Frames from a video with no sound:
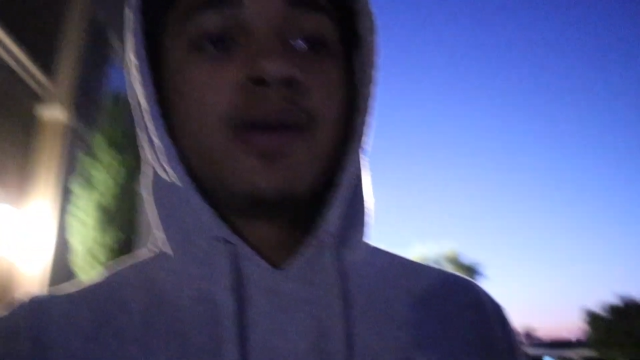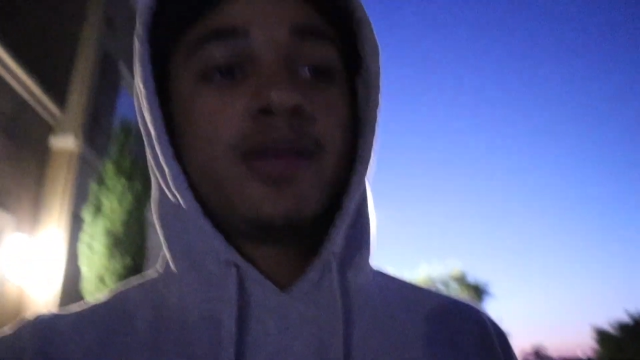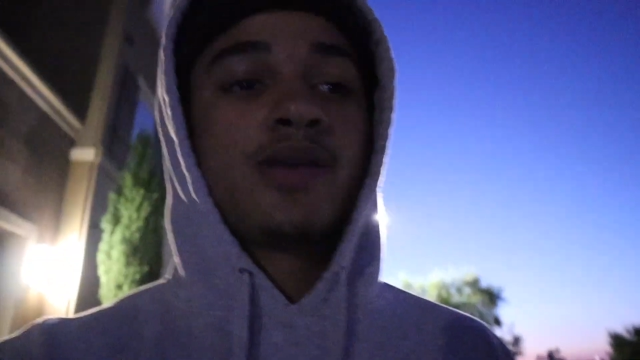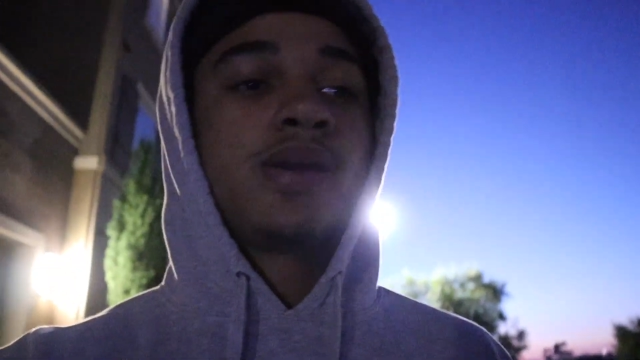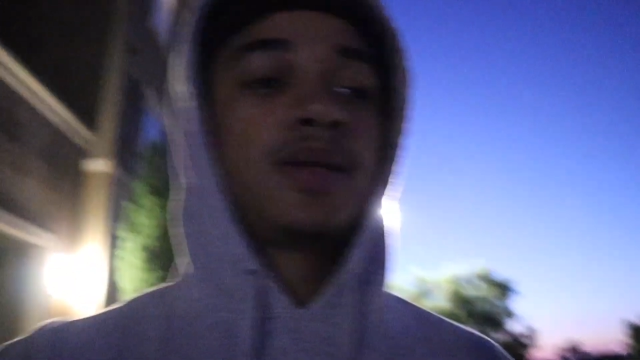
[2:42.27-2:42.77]

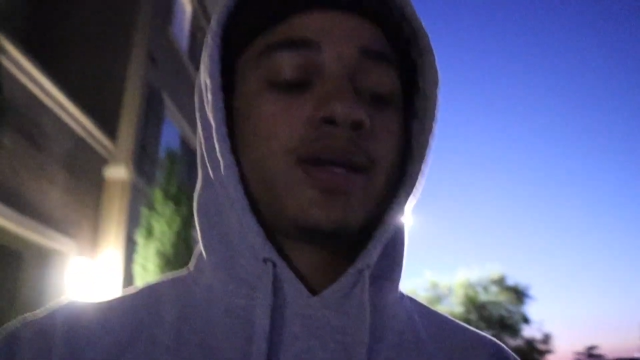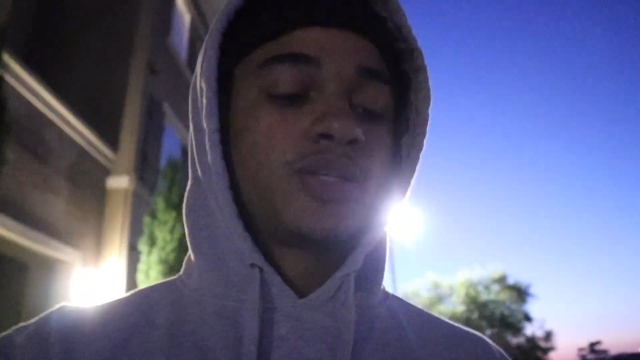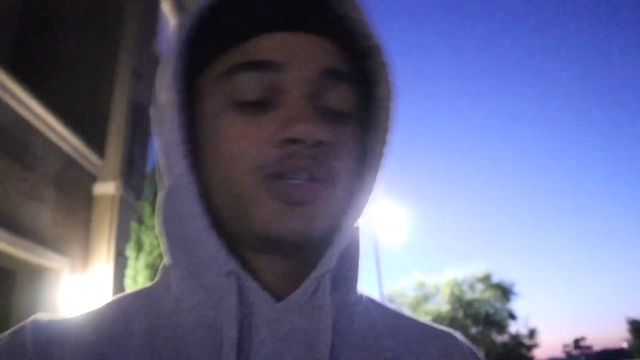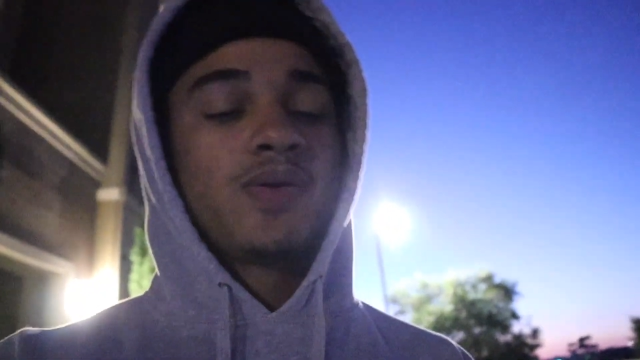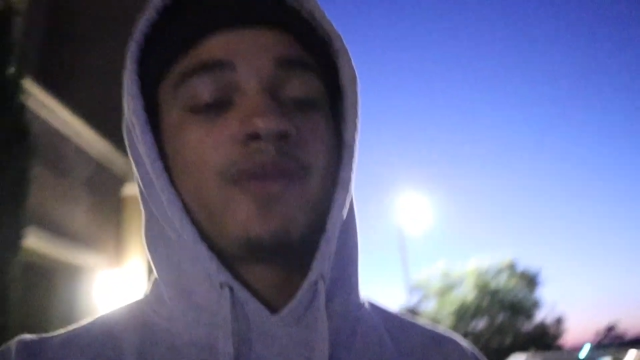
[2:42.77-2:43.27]
then you get an
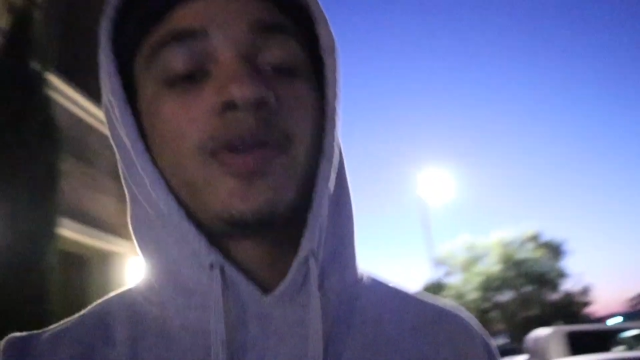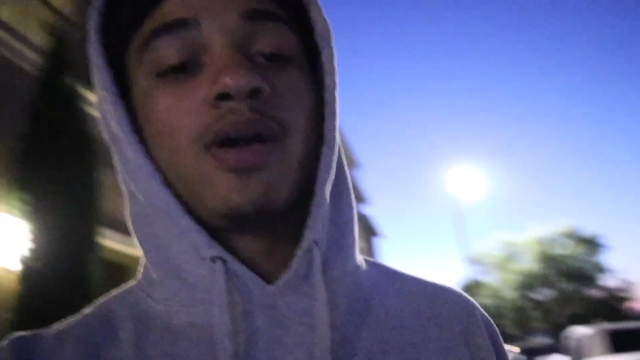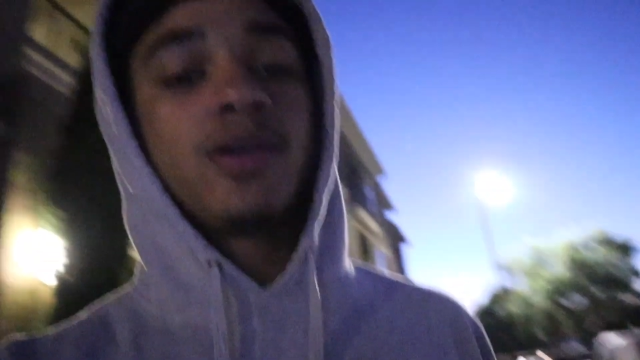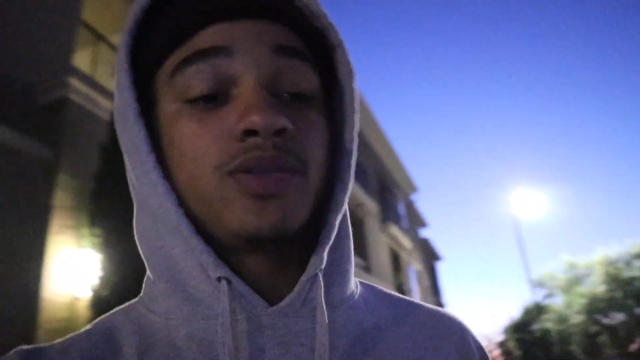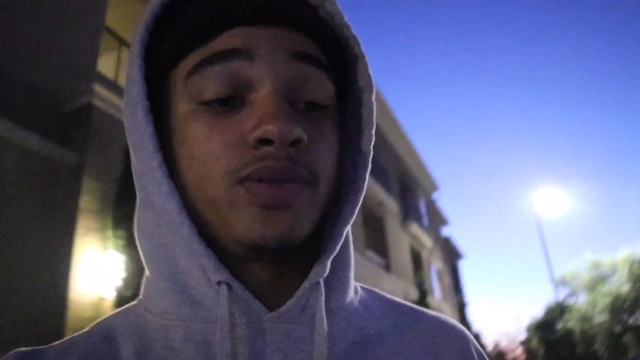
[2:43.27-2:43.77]
extra
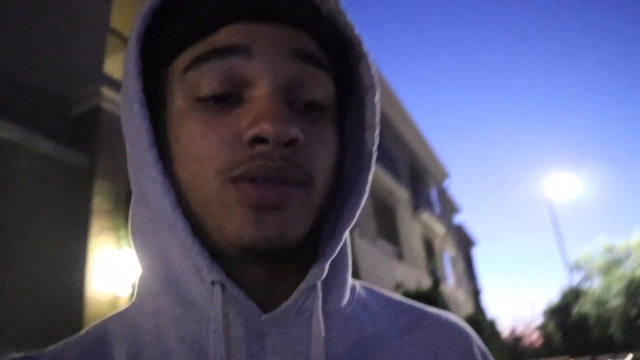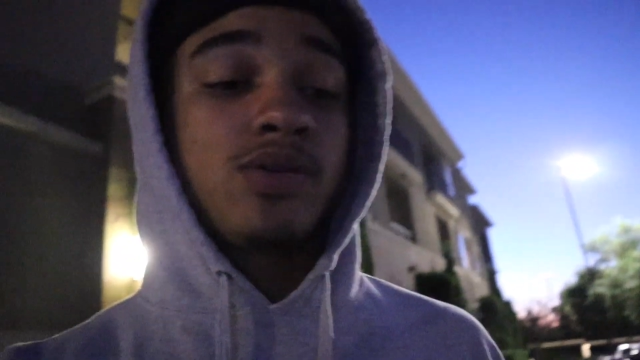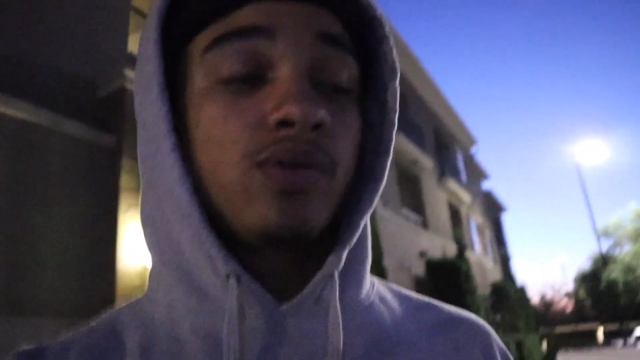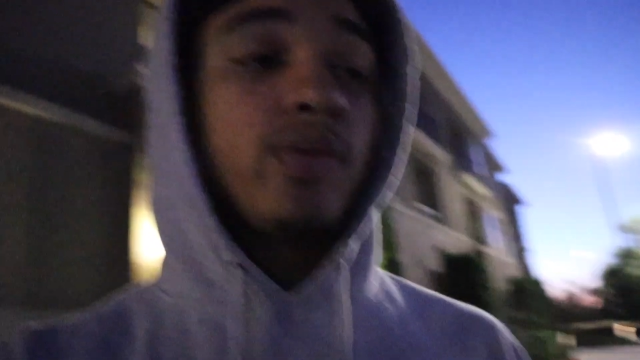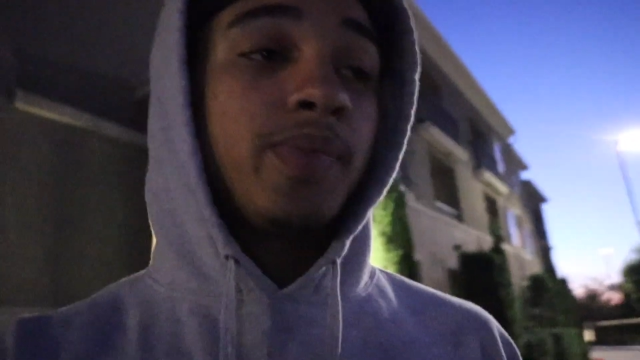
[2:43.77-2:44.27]
$12, which is
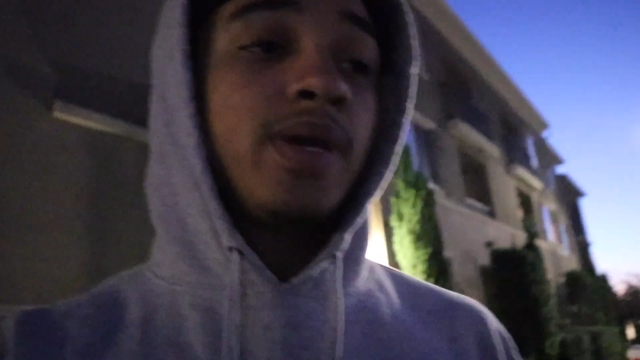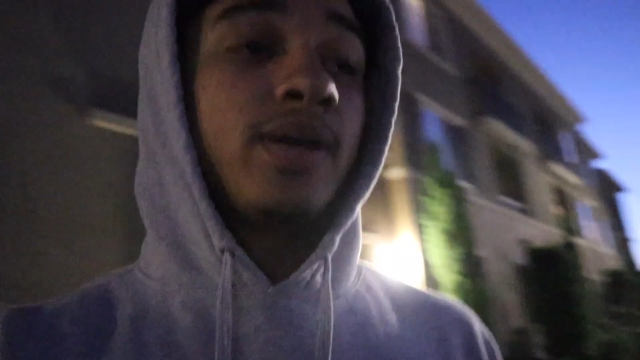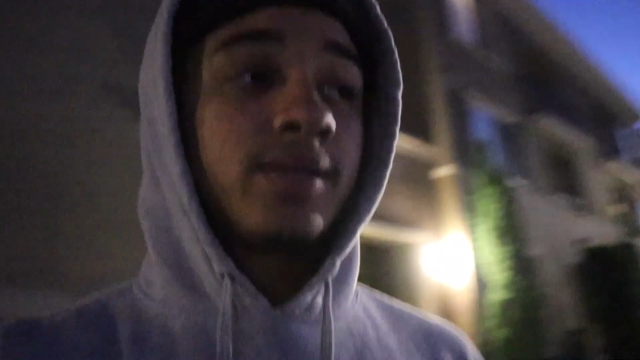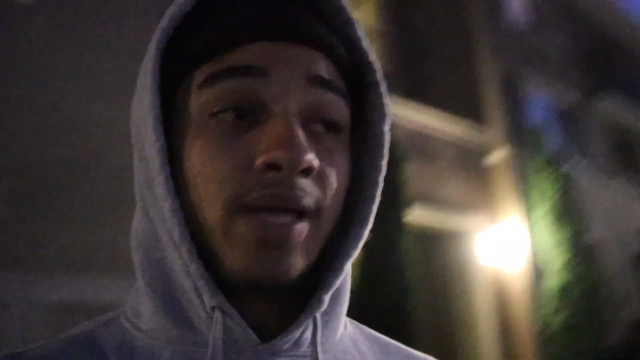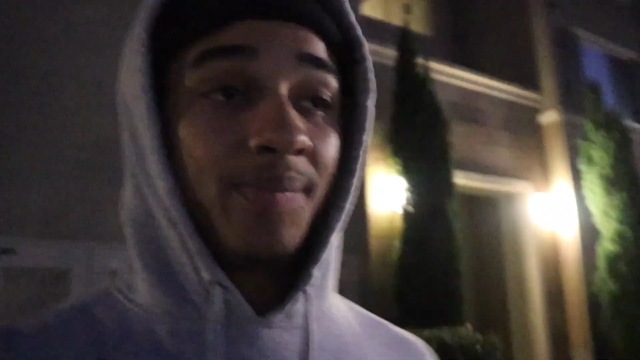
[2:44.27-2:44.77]
cool with me,
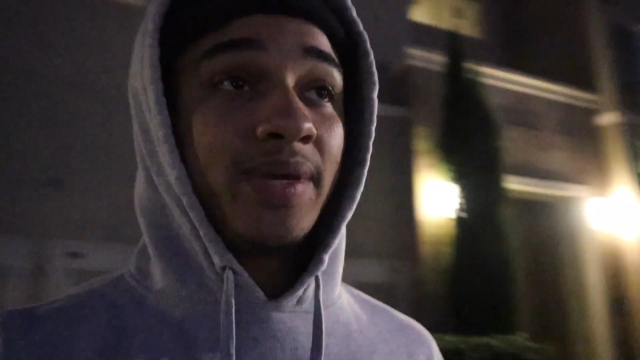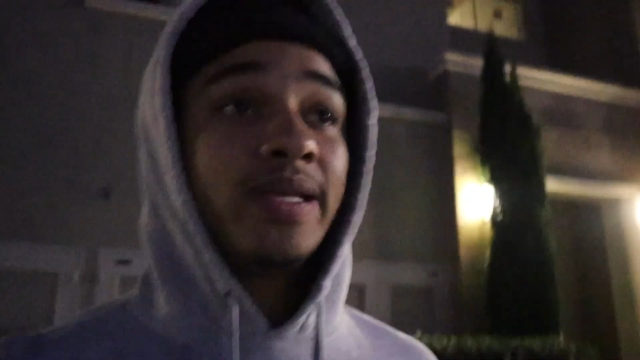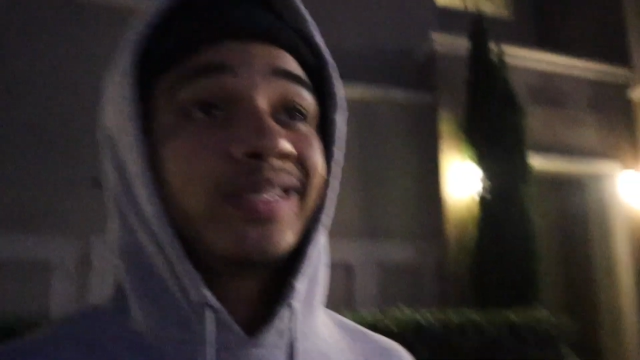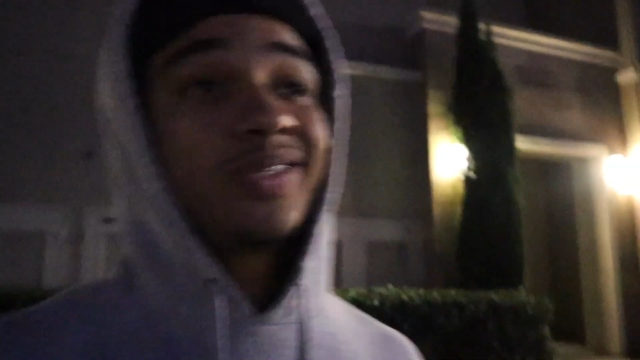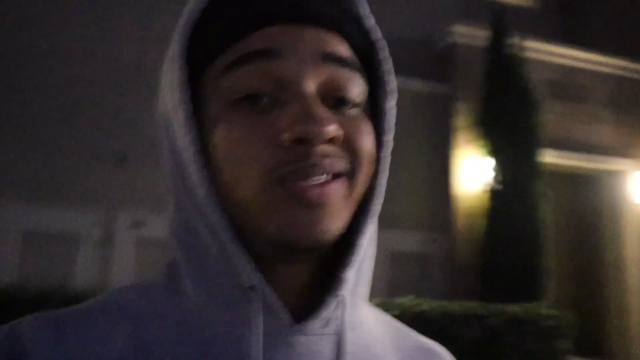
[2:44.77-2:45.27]
because that
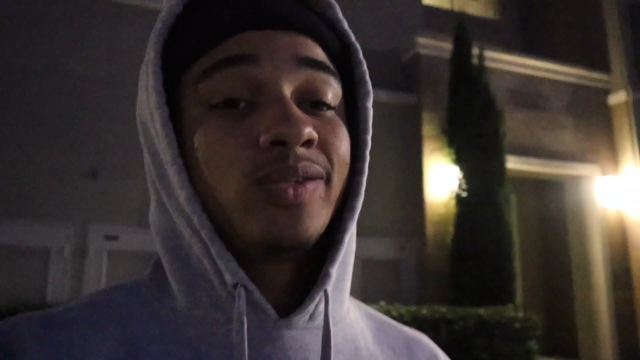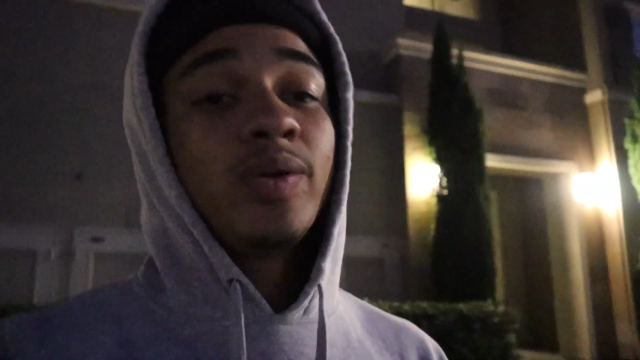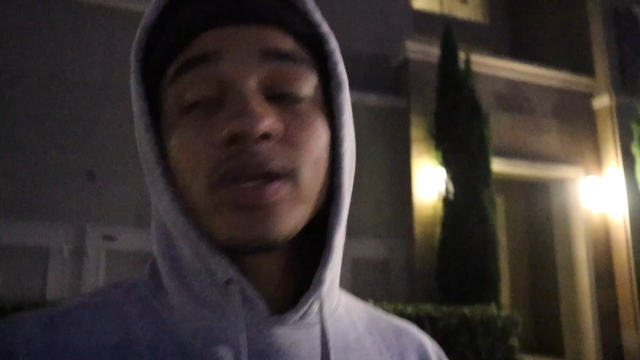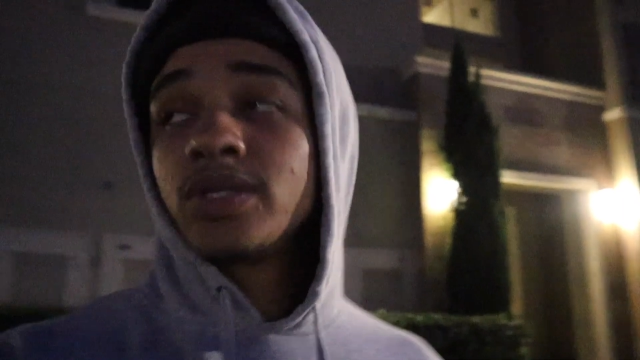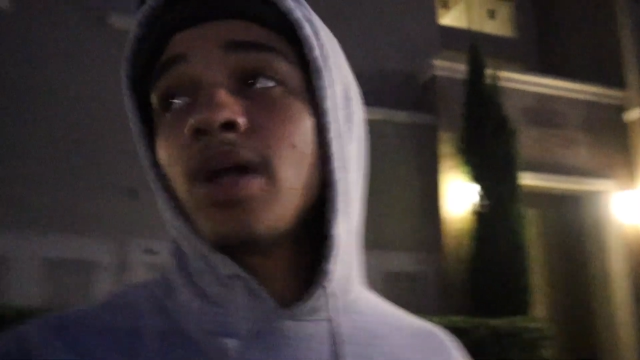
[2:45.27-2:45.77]
means
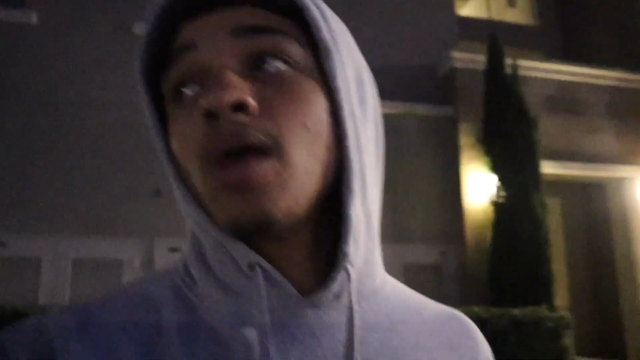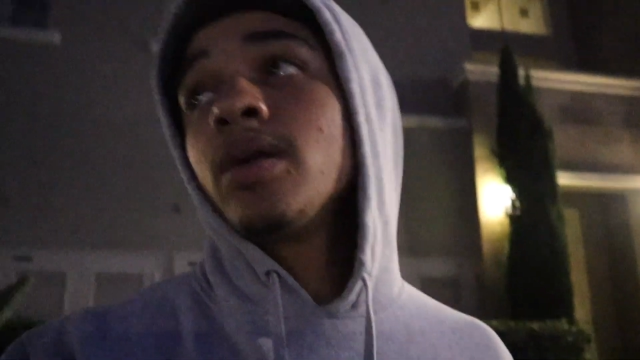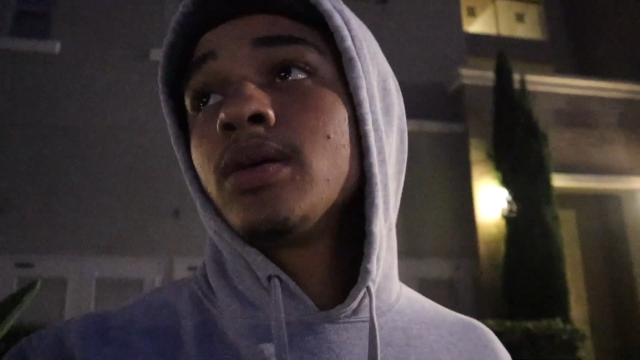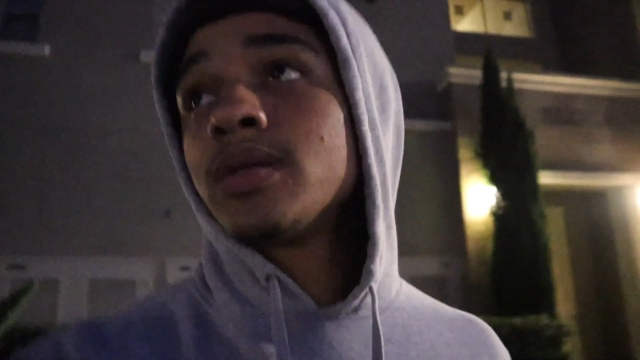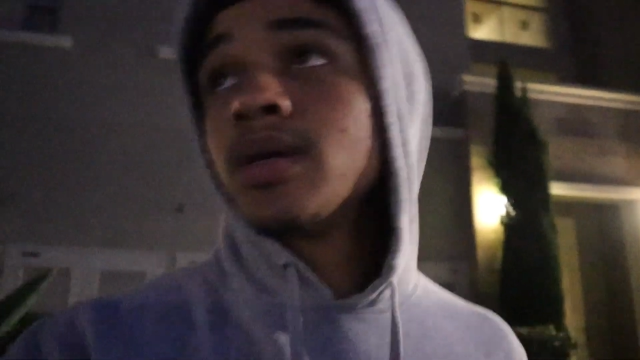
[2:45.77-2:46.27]
2 extra
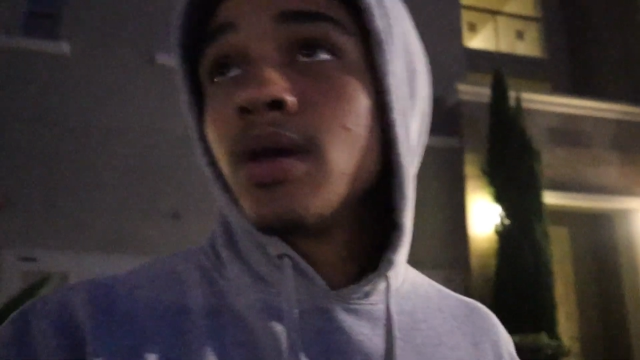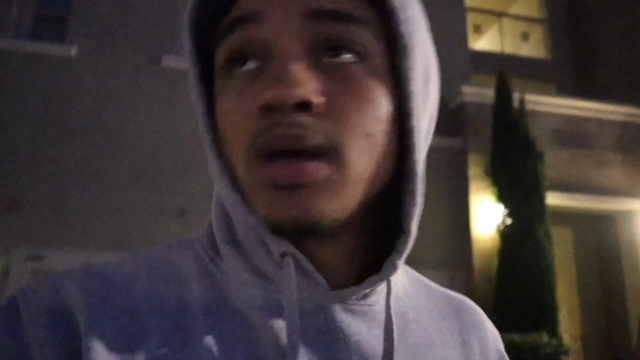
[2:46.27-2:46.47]
dollars,